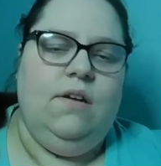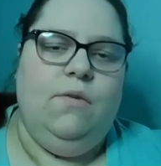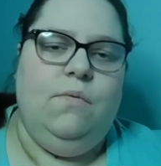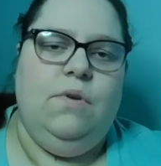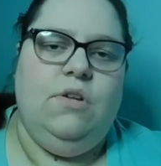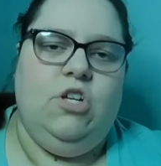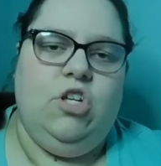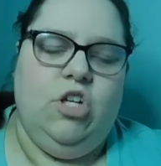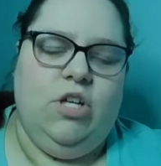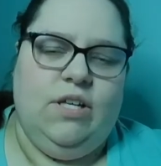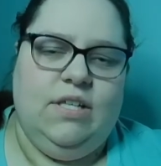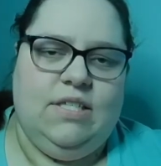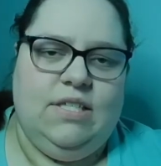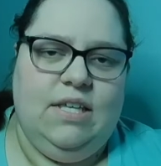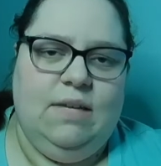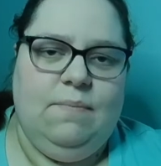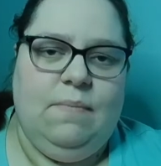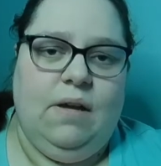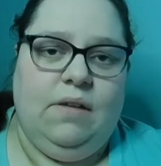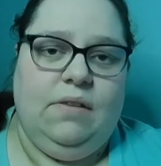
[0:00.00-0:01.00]
which is
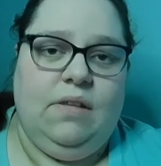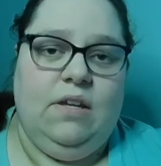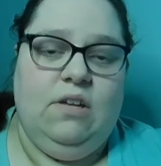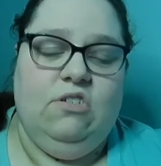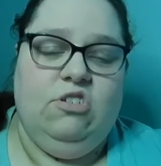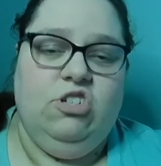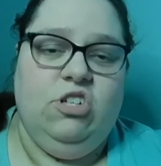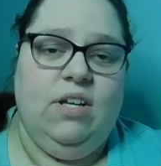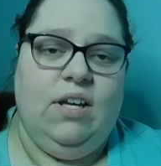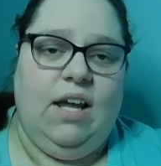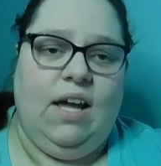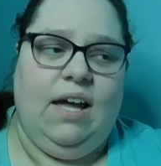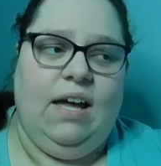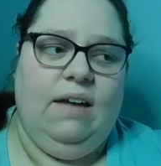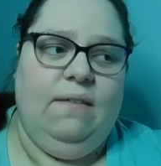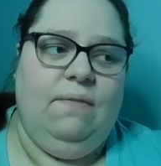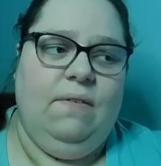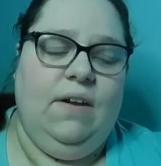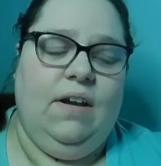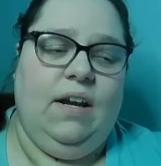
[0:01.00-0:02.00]
the amount that you should
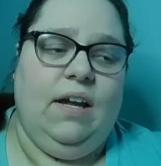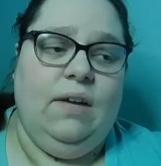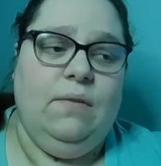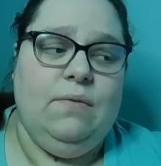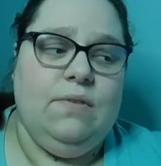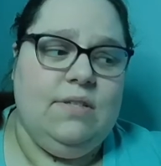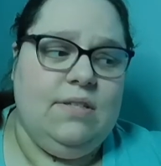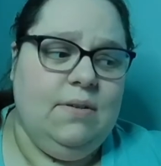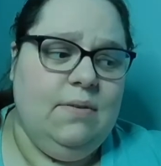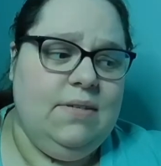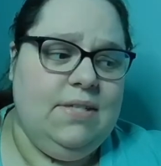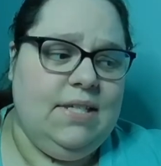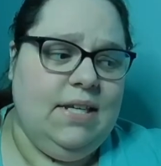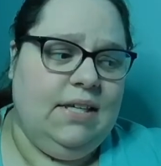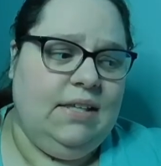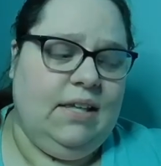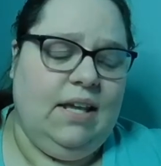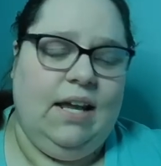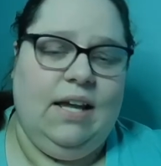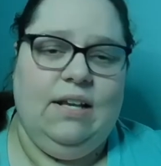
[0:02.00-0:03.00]
have, and I was so
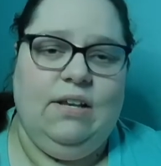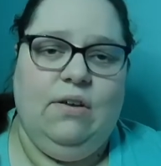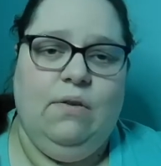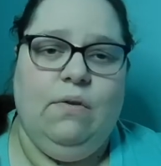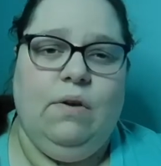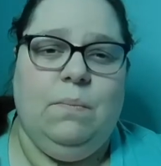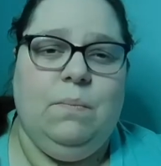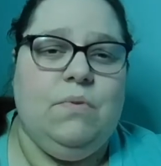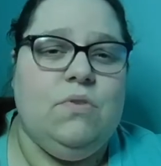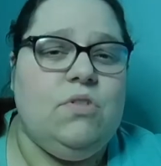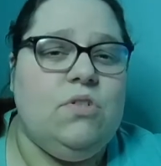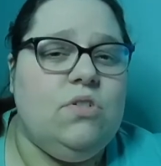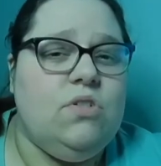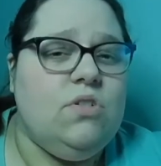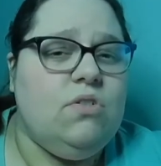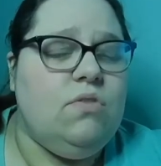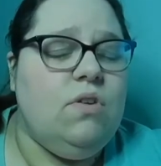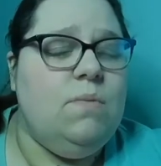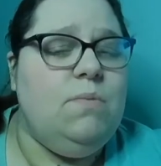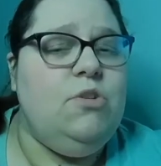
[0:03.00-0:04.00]
sick that I had to go on
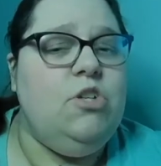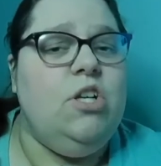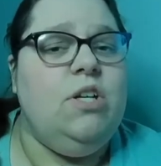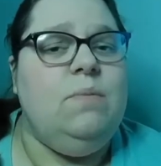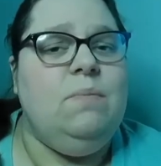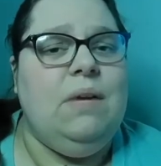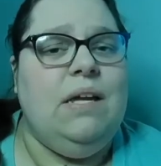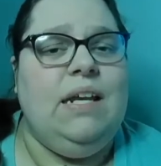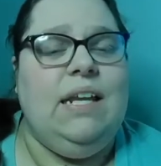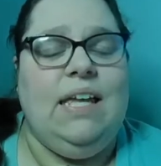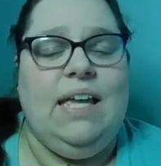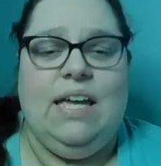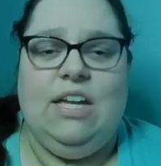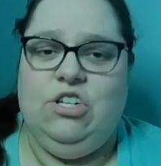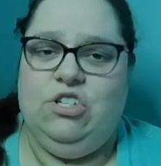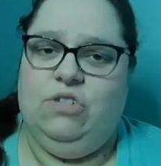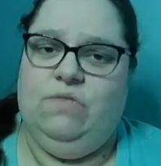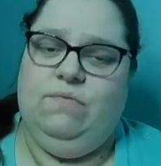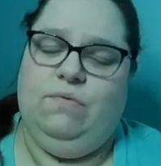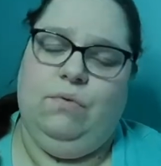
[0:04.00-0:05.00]
prescription
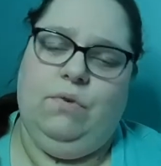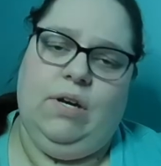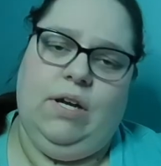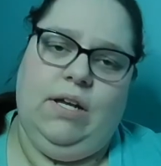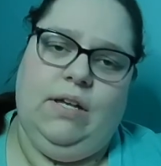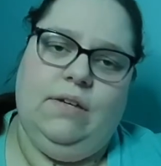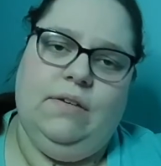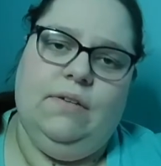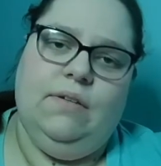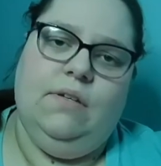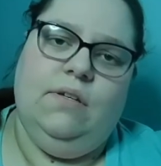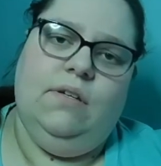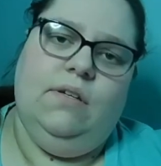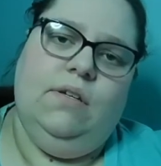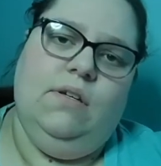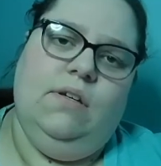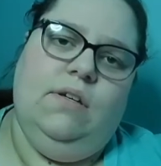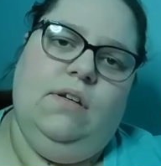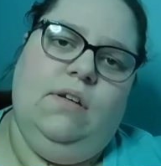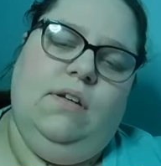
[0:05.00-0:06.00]
medication for it.
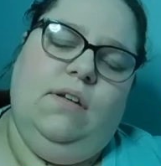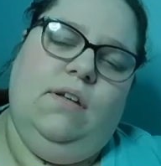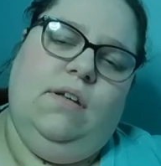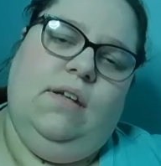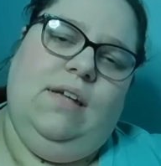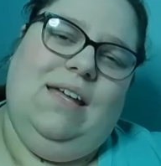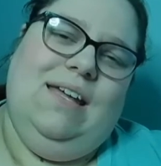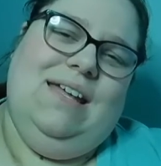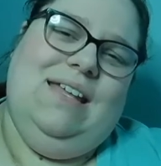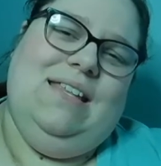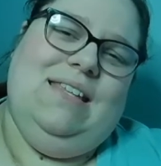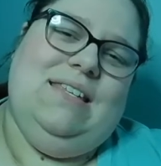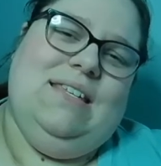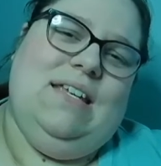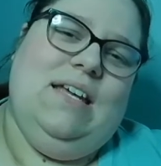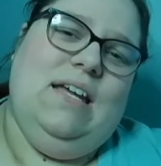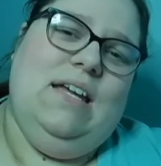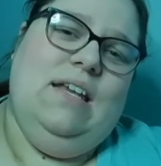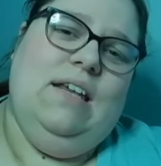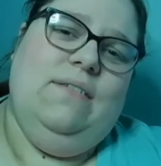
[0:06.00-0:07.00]
It's
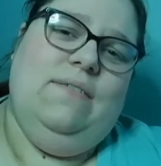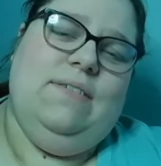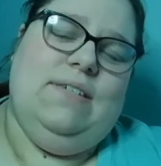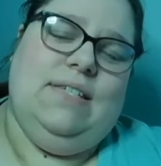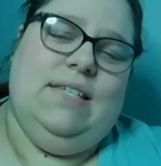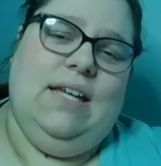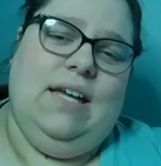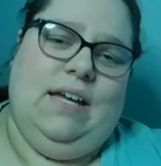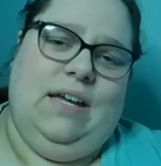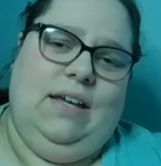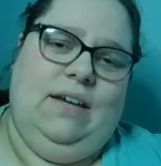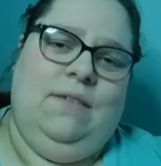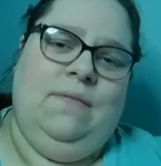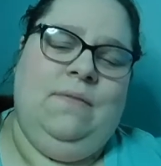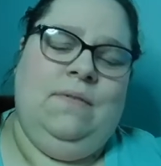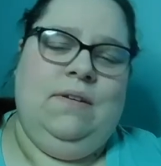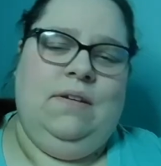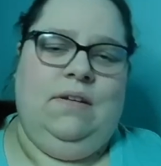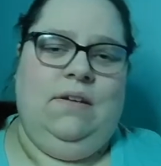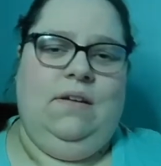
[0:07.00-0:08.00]
kind of a sign.
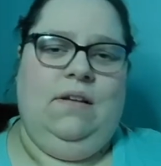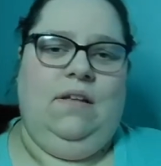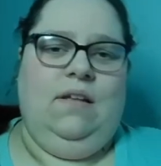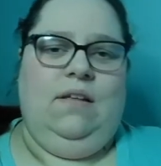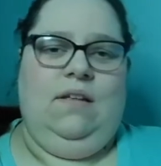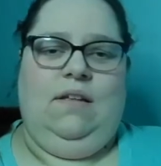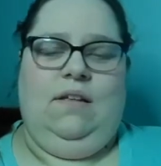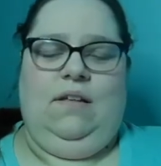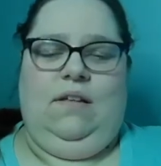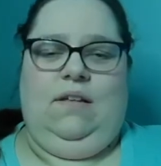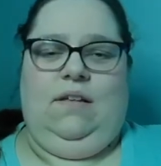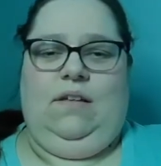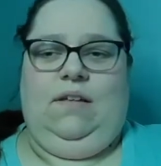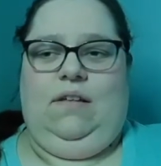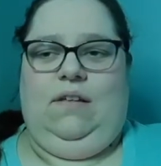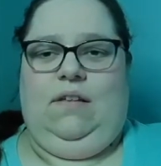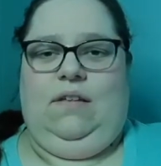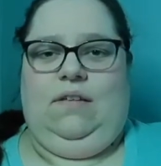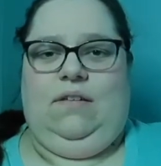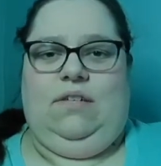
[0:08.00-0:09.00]

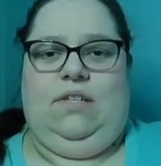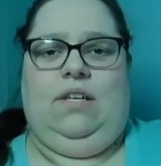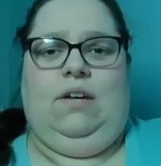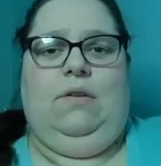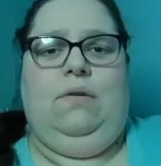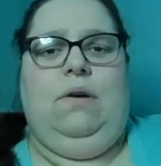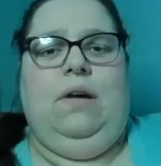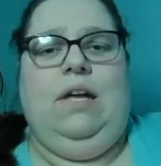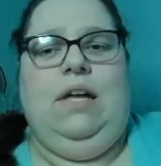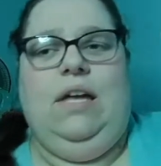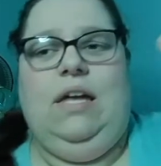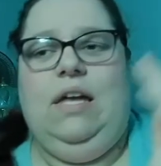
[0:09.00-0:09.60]
So,